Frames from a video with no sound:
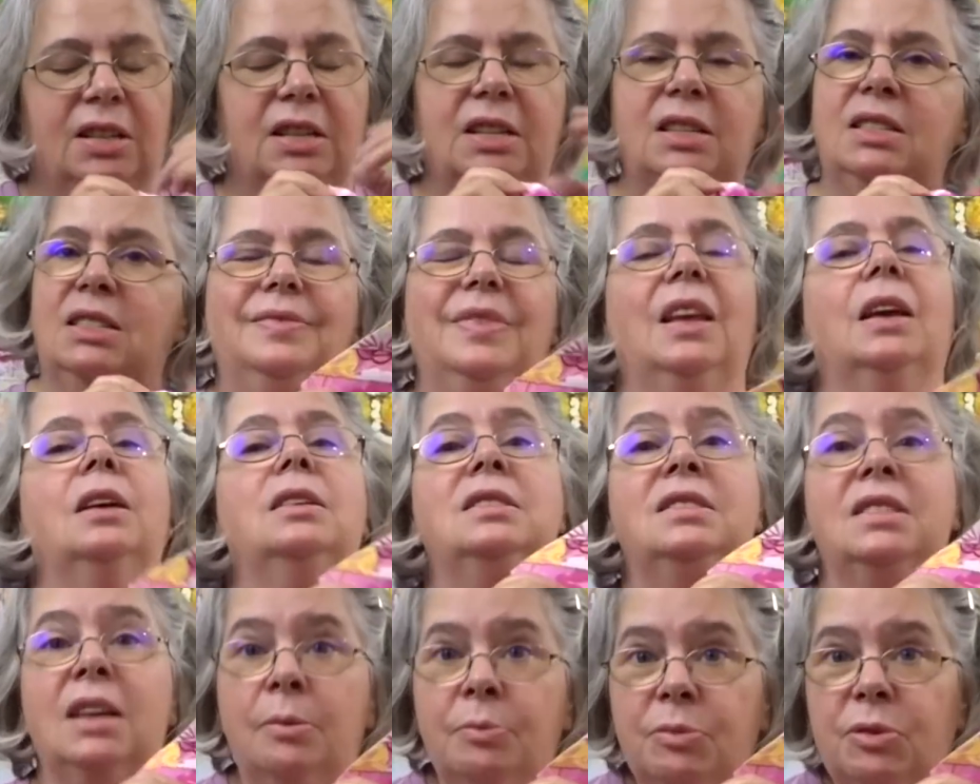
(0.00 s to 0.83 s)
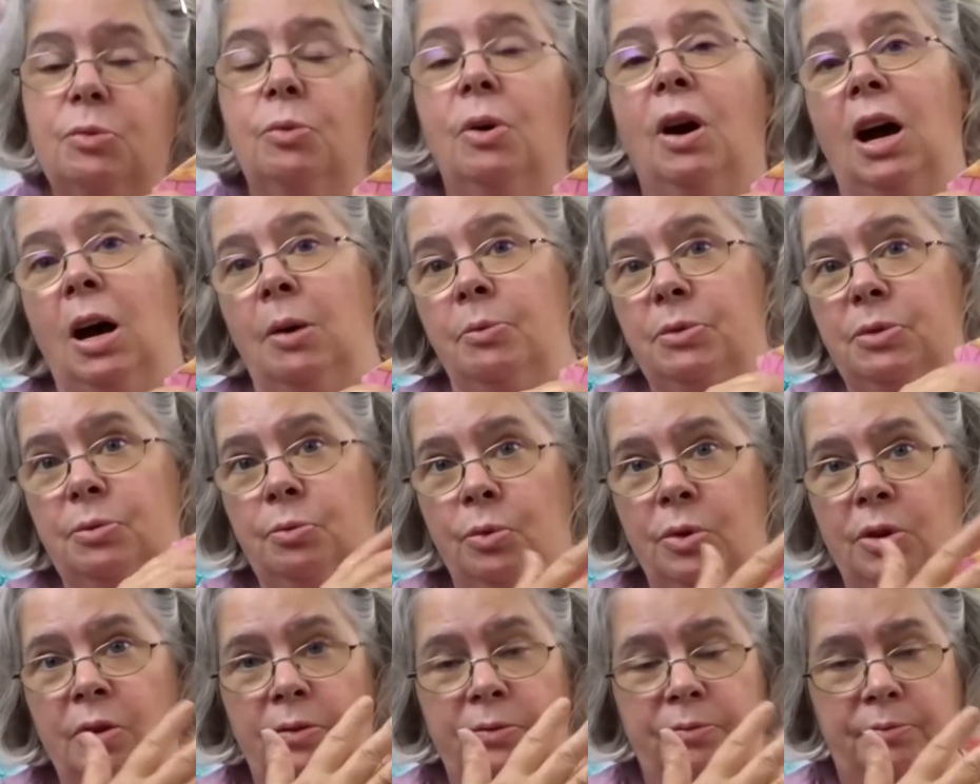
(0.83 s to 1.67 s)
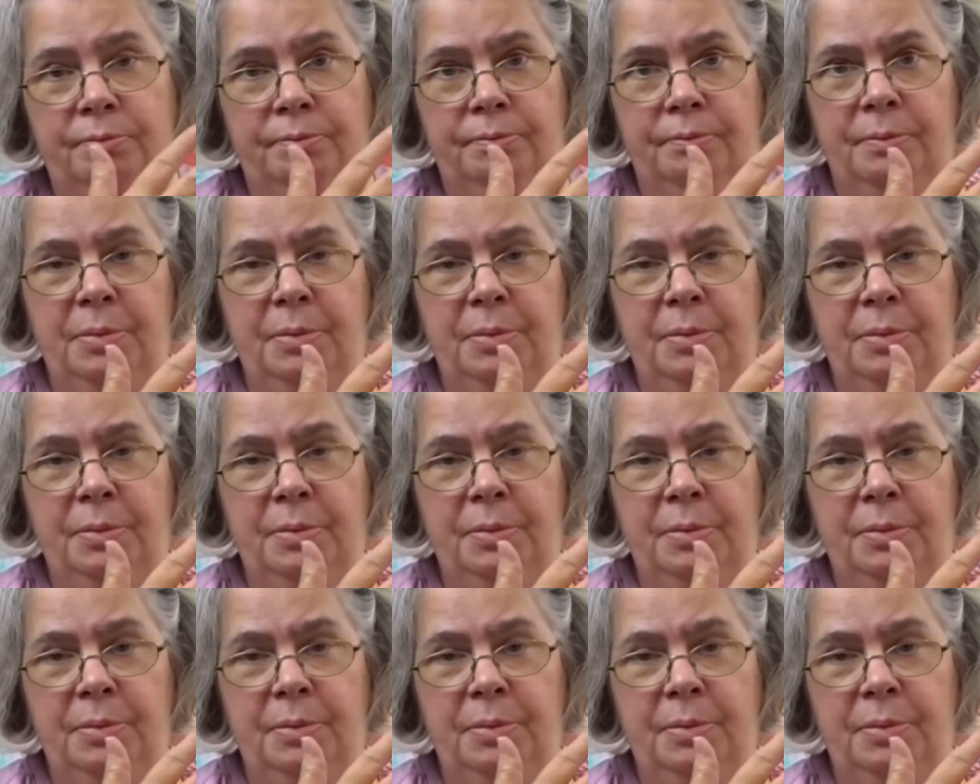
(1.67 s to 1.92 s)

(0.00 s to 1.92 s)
because some swaps will